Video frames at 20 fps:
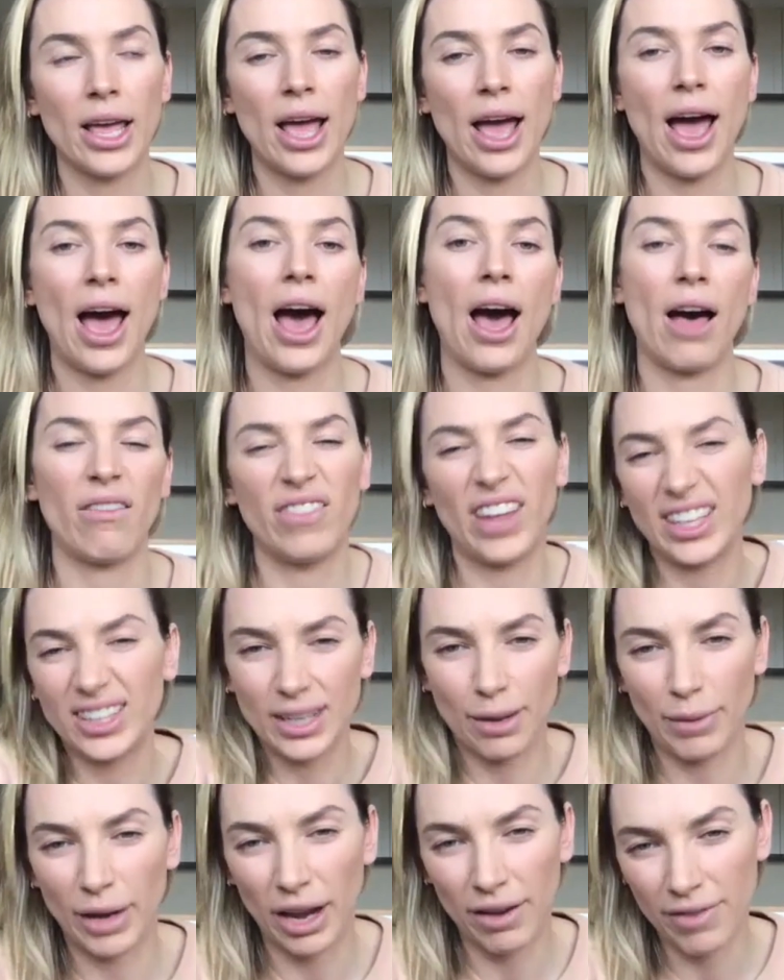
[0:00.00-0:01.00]
ha- that's
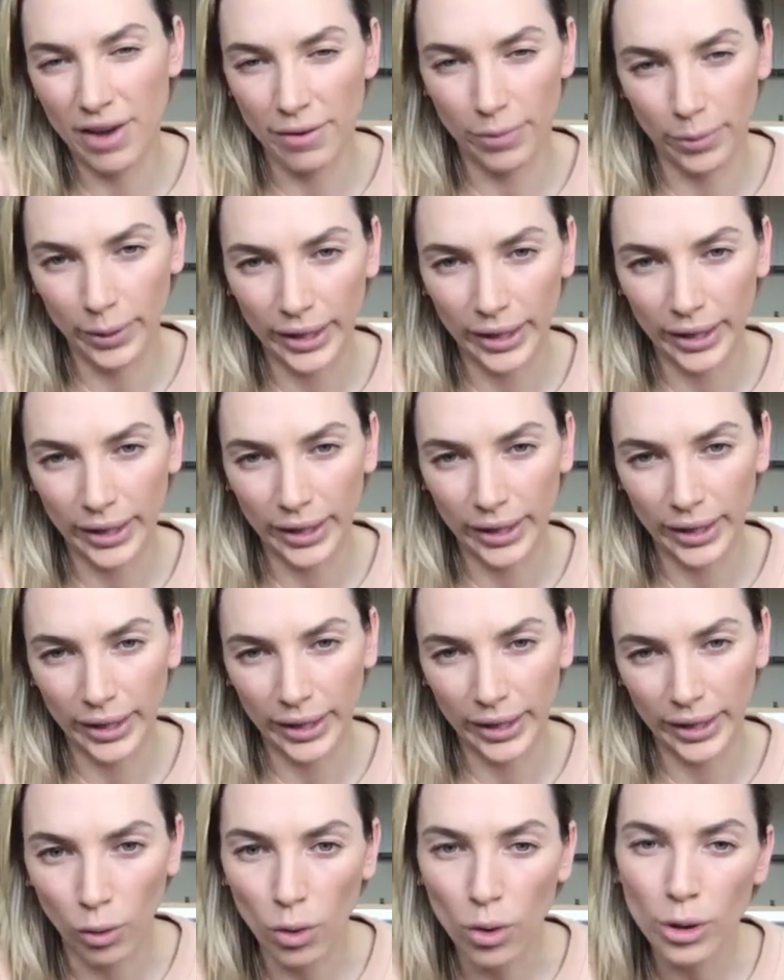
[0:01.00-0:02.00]
something I've never really done
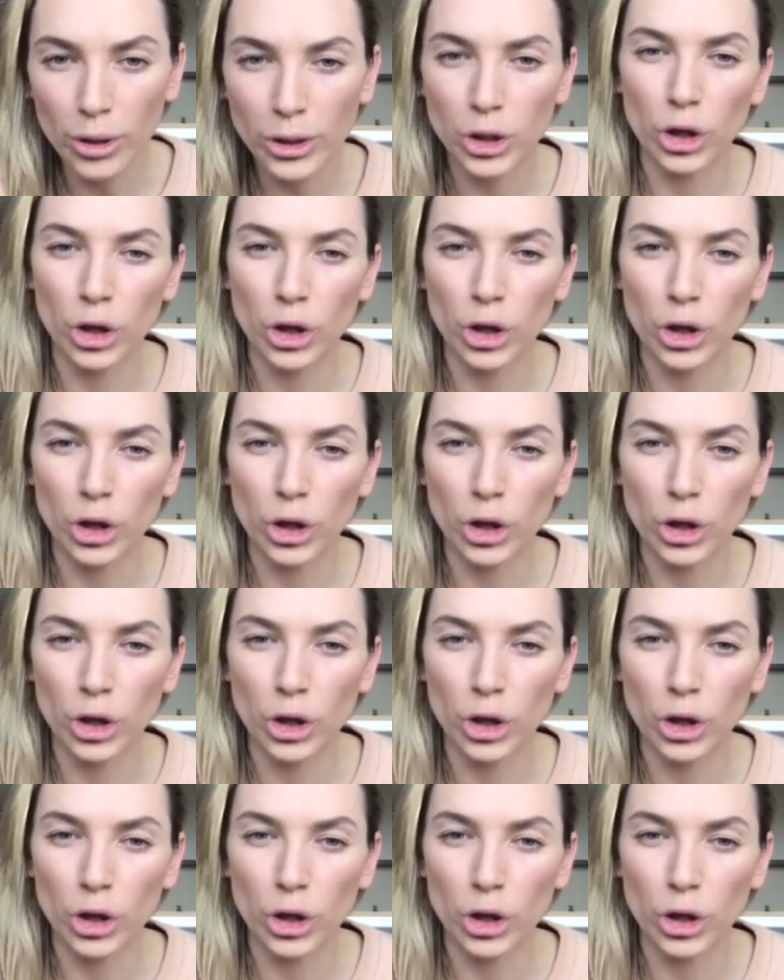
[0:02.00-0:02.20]
before.